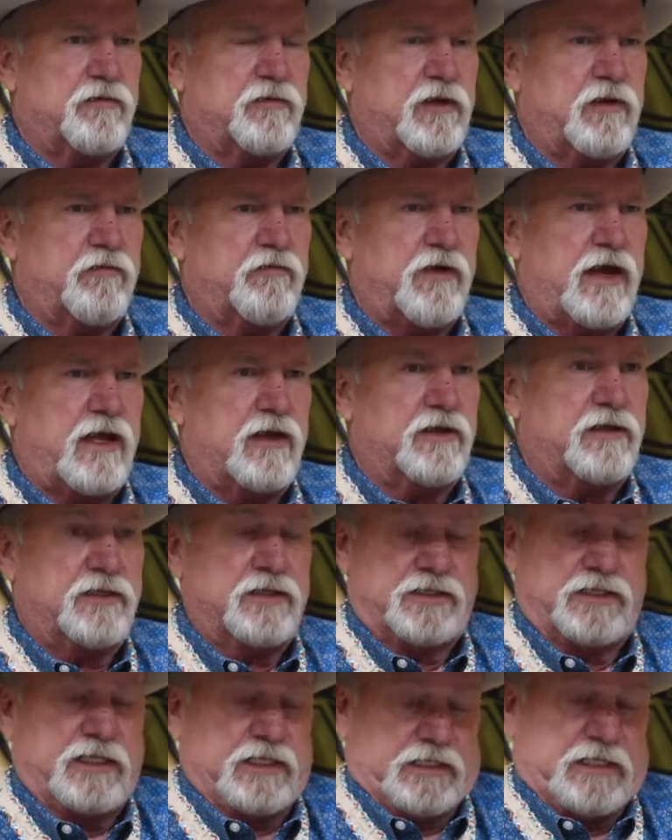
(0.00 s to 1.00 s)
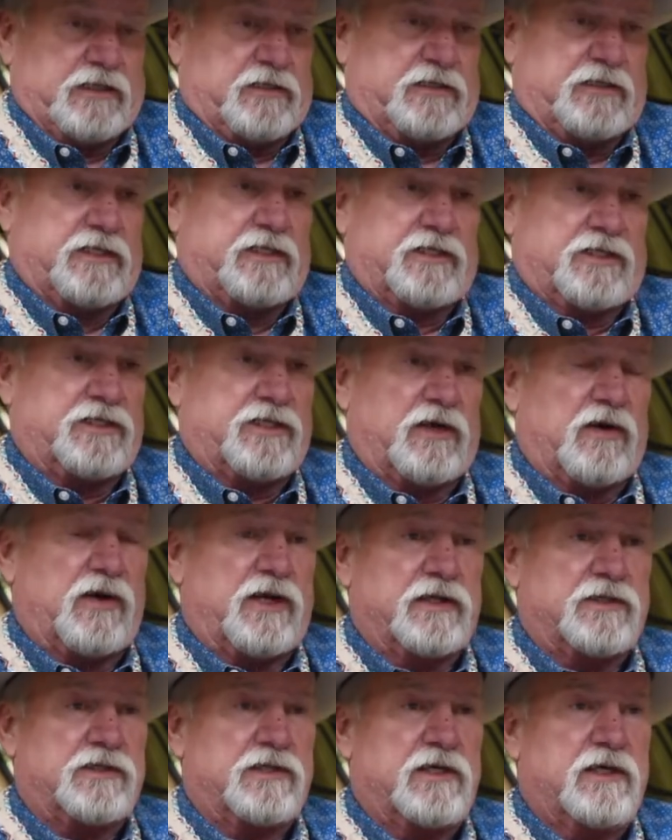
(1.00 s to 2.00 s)
a valid disease. It's
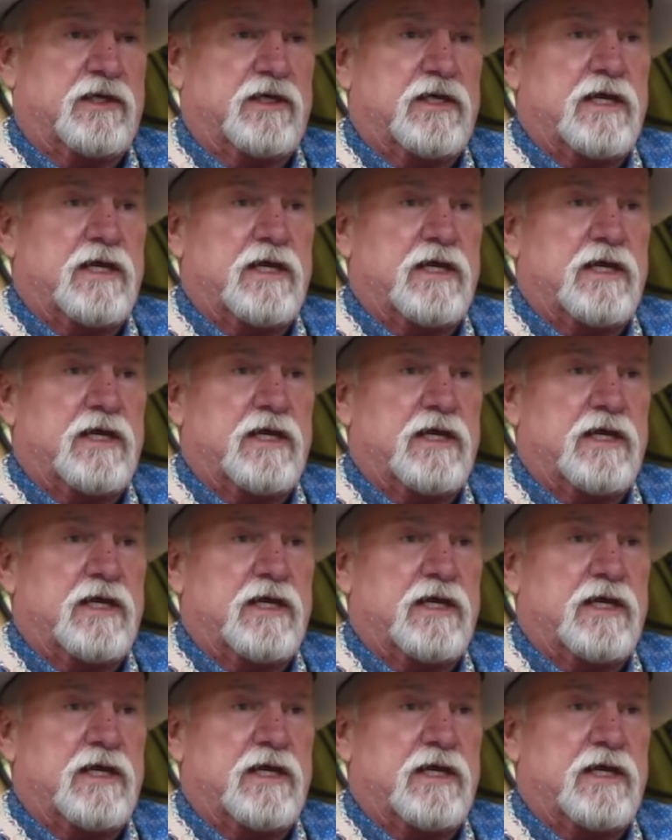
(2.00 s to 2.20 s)
serious.